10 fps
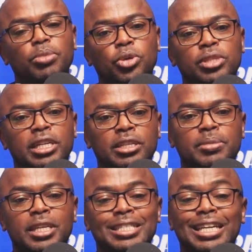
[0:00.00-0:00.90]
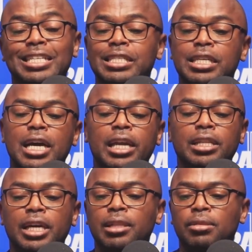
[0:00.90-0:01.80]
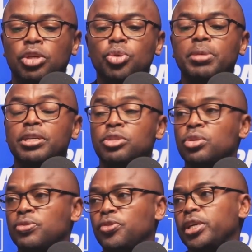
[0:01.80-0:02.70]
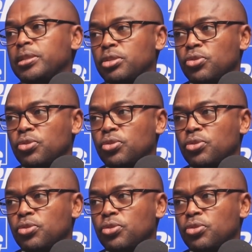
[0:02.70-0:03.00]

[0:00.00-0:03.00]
because that has been a challenge, and the human resource for health.